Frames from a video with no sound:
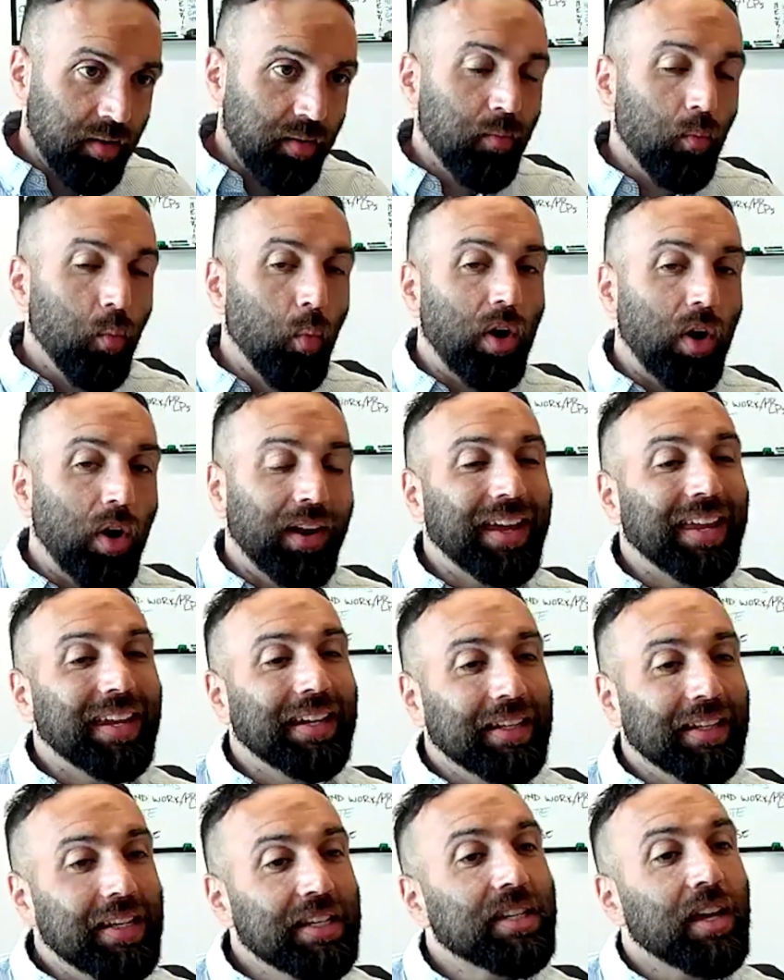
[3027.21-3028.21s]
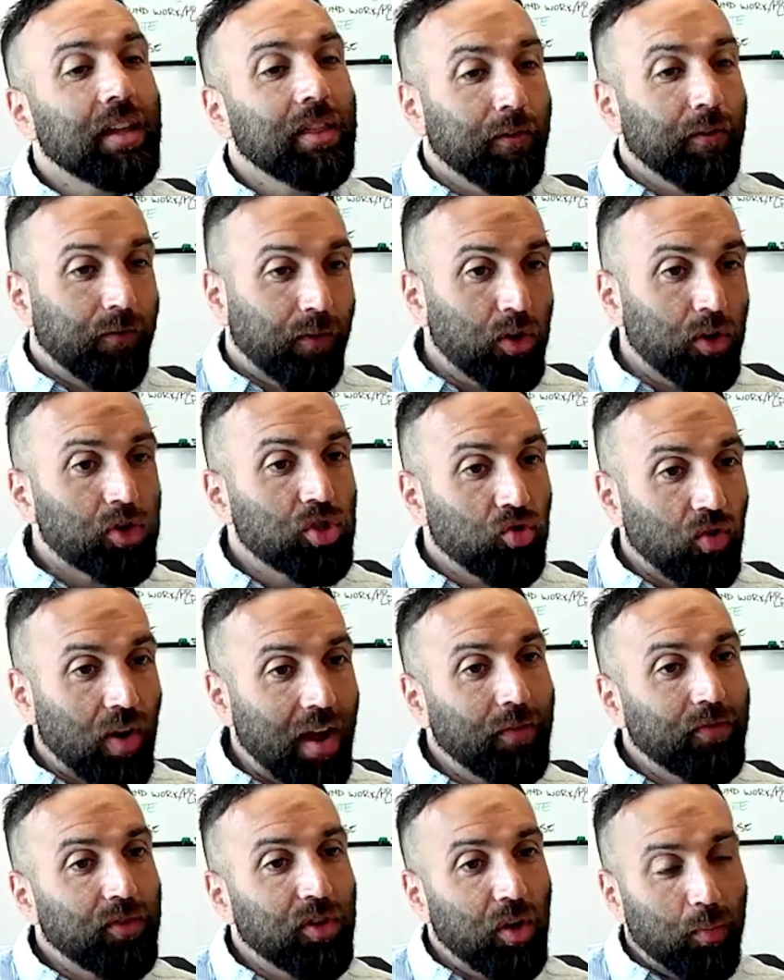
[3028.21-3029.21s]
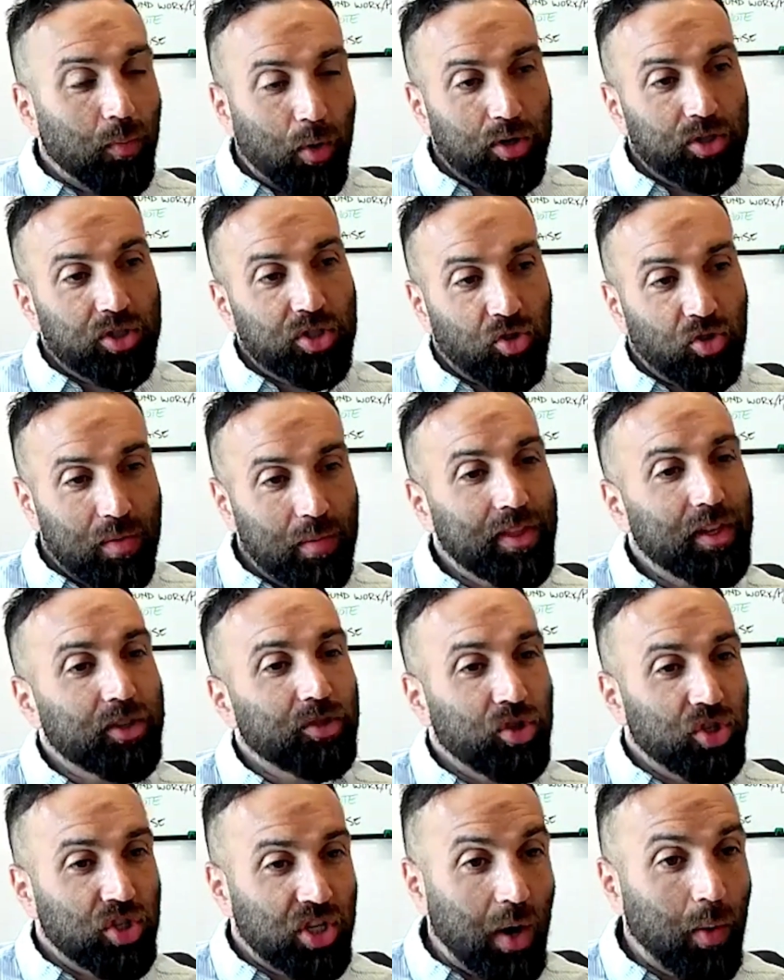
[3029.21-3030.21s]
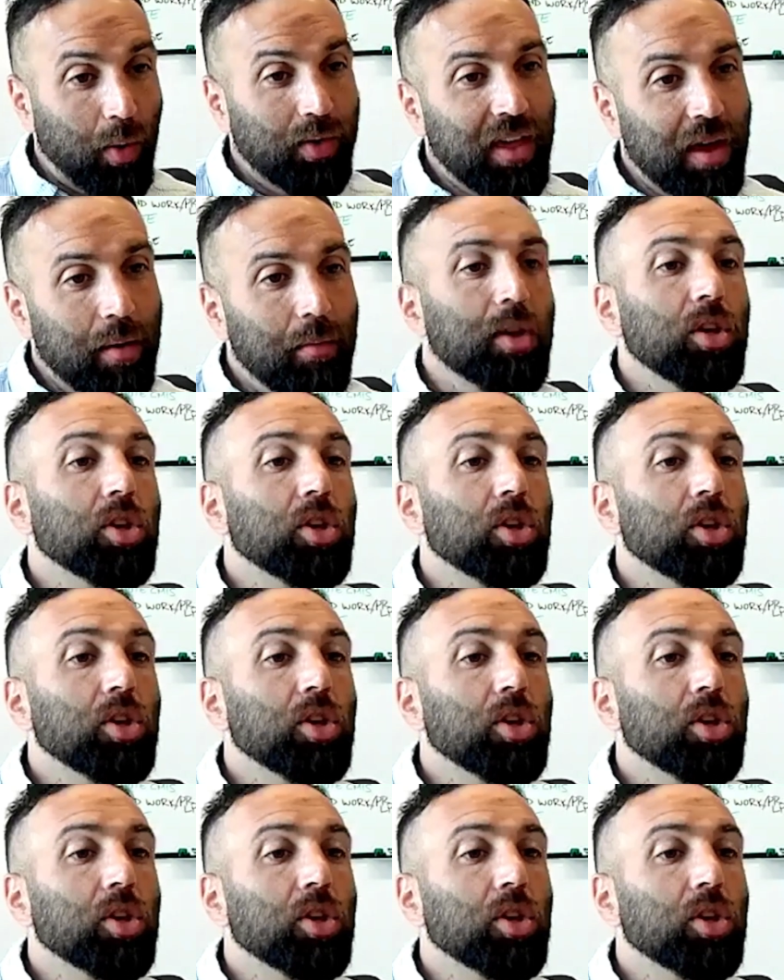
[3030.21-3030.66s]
where like at least in the first draft, your purchase agreement that you share with them,